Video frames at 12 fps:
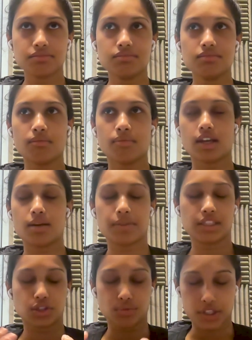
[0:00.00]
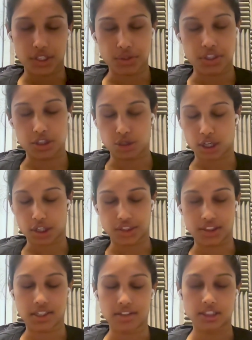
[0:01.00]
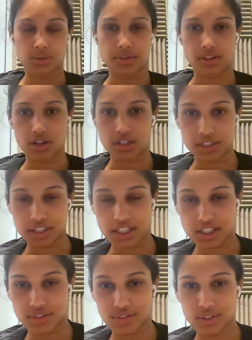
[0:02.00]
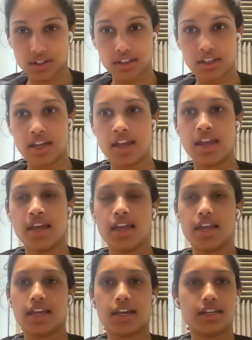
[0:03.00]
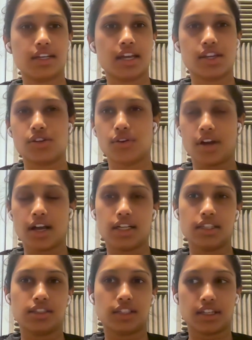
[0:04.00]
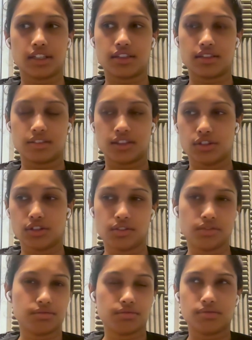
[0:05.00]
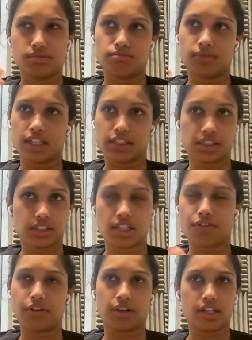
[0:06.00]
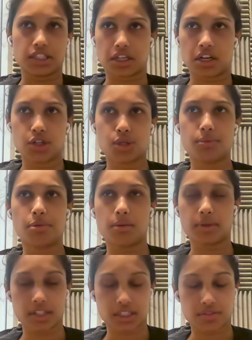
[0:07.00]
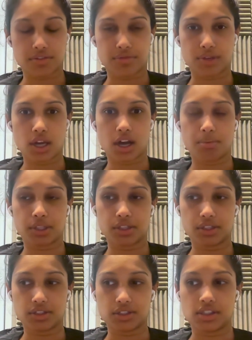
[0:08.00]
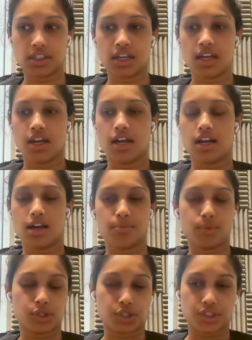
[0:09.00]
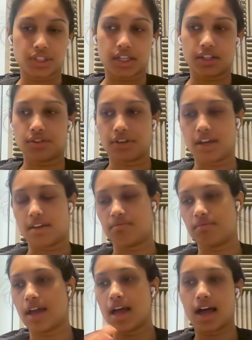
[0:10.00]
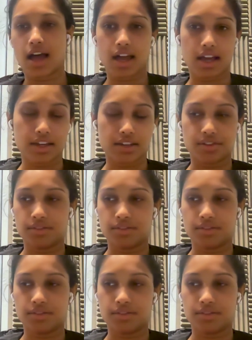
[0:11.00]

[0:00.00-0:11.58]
That's a reduced instruction set. That's what the R stands for. And it, has like, definitely less than 100, probably less than 50 opcodes, which is like, okay, add,